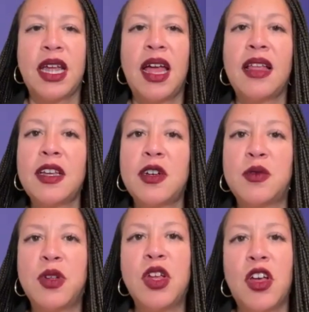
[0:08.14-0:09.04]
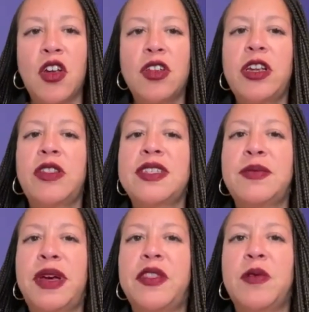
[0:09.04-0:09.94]
Hello. Earlier this
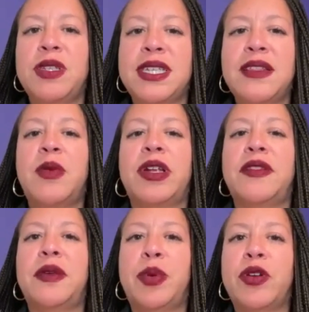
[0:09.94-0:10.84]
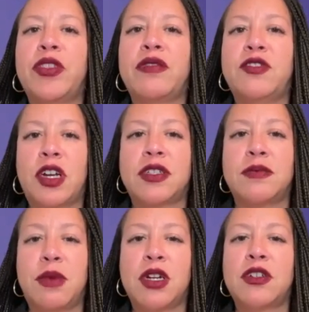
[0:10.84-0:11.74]
month, we celebrated the birth of Dr.
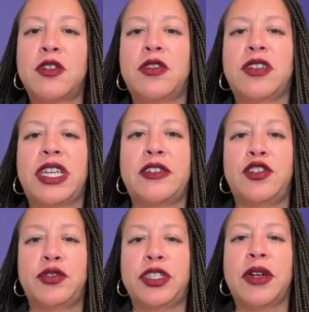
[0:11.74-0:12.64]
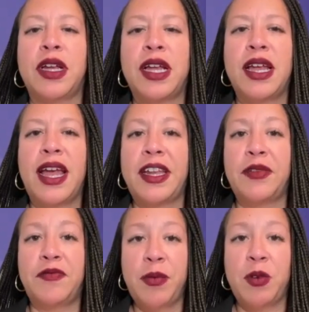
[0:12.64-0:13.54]
Martin Luther King Jr., and in
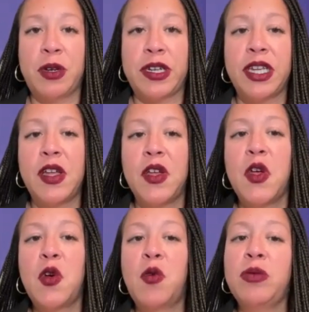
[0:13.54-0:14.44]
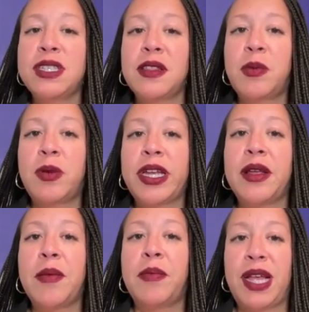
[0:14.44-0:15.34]
February, we will celebrate
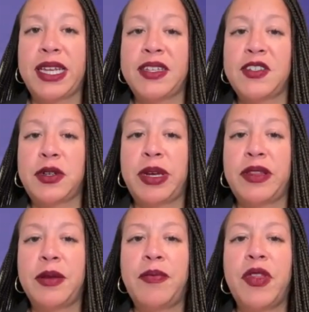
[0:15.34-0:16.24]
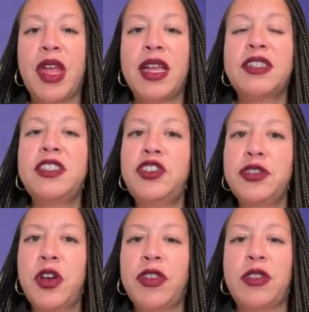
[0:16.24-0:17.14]
Black History Month. Did you
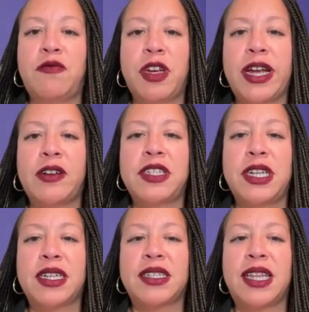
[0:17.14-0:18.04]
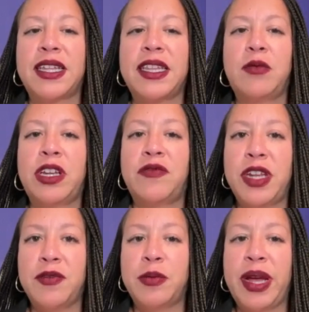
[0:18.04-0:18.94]
know that the Fair Housing Act likely would have
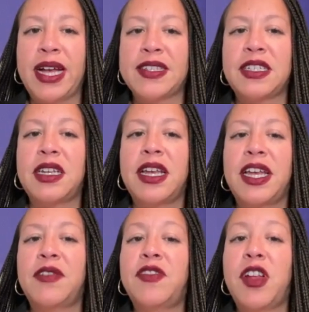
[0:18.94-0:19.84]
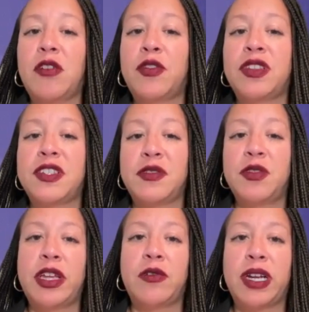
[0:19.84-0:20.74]
never passed if not for the
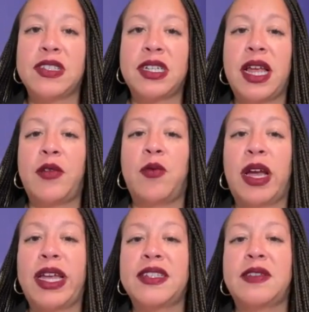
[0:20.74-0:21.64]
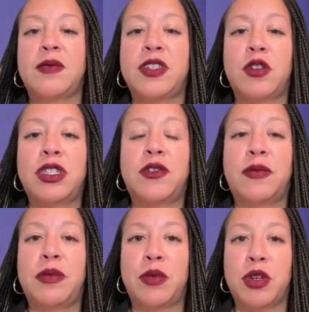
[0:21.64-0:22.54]
civil unrest and riots that resulted
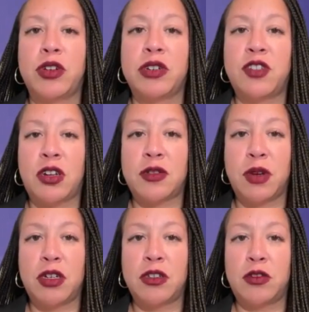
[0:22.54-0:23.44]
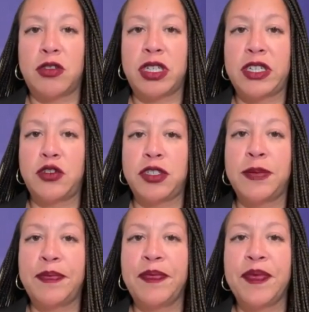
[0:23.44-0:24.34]
from the murder of Dr. Martin Luther King Jr.?
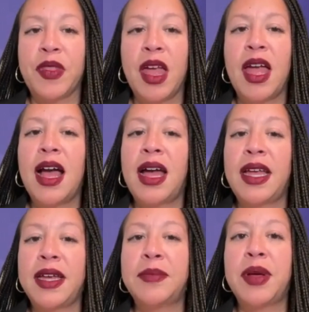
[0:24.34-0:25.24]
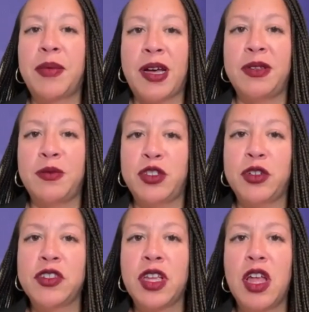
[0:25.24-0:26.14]
I am Maabi
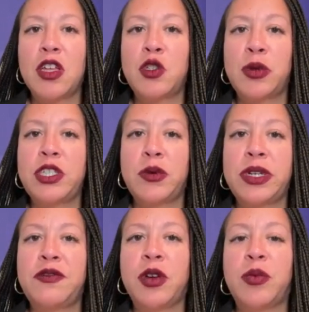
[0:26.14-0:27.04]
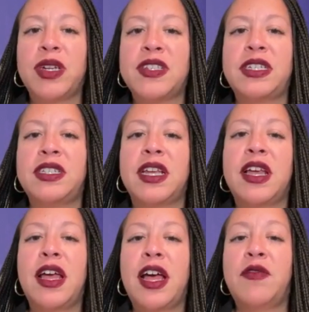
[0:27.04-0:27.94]
Muñoz, 2024 president
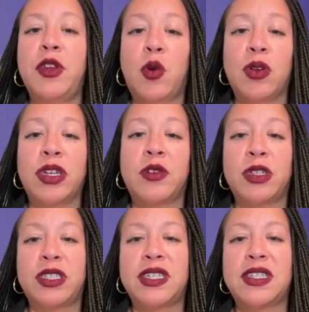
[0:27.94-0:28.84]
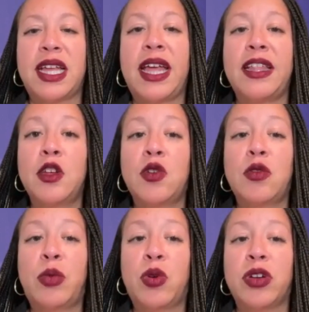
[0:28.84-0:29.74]
of the Oregon REALTIST, a
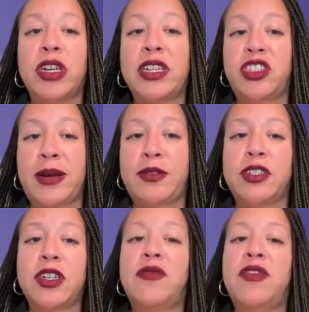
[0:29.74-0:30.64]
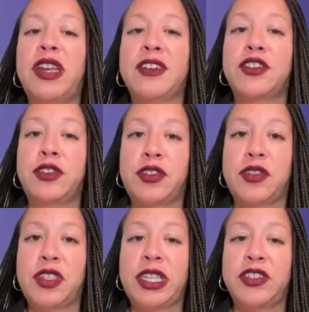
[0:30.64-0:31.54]
local board chapter of the National
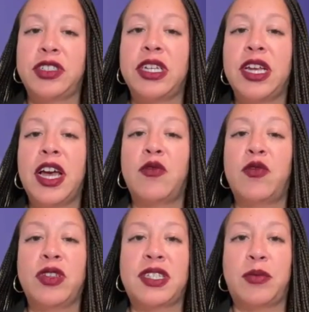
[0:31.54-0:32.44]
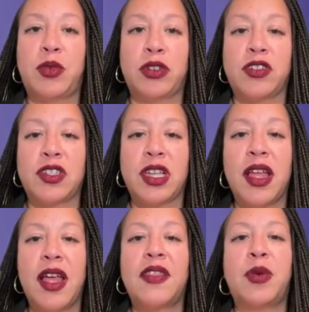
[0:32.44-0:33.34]
Association of Real Estate Brokers,
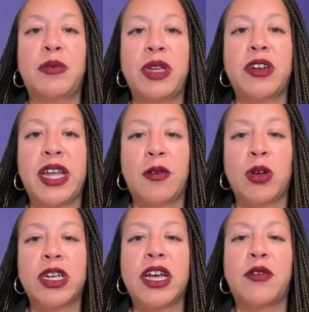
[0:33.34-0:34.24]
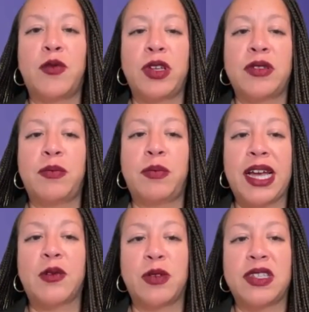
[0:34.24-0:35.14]
the premier network of
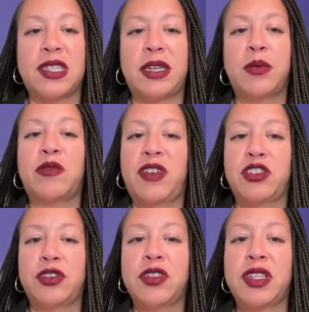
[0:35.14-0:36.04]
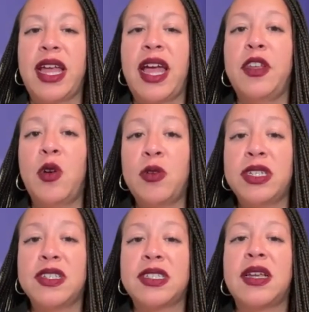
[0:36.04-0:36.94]
Black real estate professionals and the
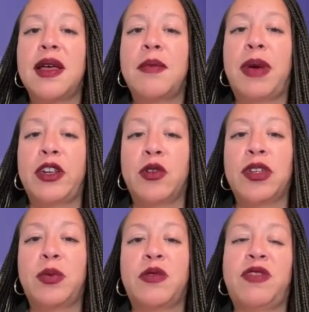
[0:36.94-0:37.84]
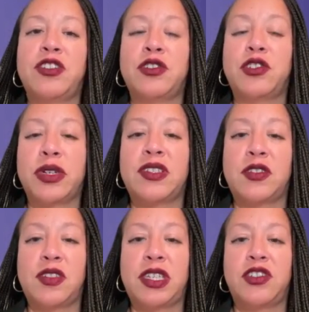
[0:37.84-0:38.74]
oldest minority professional trade
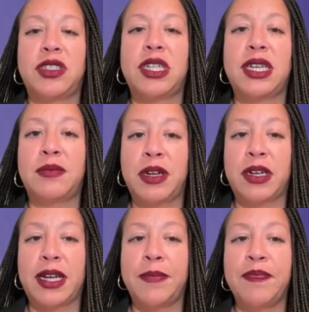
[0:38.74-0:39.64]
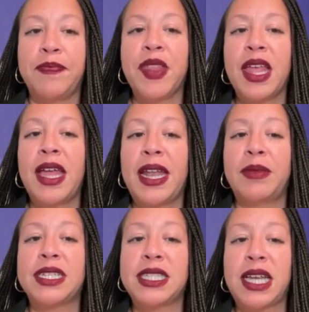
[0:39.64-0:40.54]
association in America. And I'm
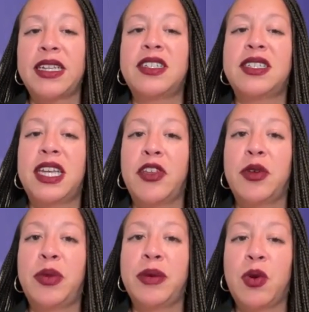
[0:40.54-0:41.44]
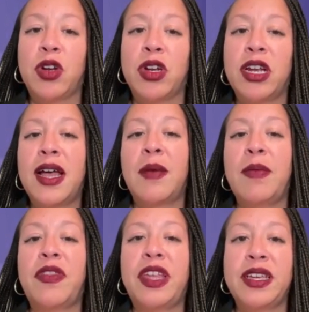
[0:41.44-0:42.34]
excited to tell you a bit more
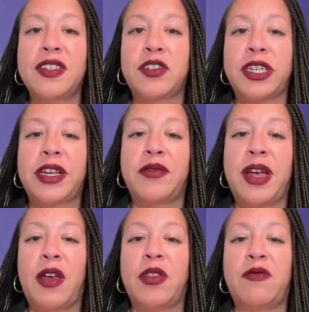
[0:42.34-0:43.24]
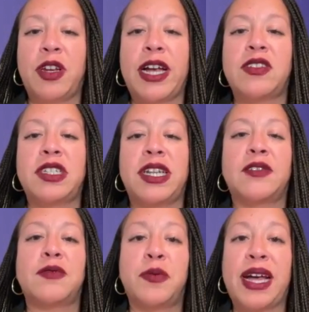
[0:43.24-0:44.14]
about the history of how the Fair Housing
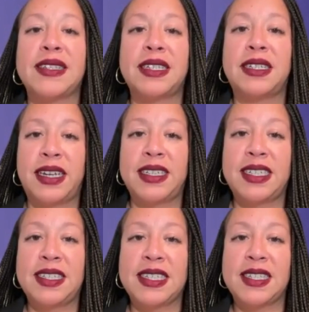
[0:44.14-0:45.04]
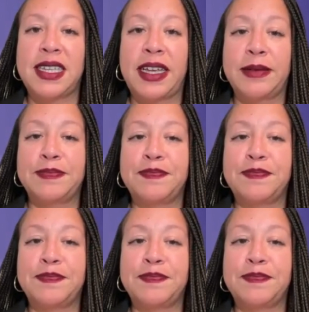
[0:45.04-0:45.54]
Act was passed in 1968.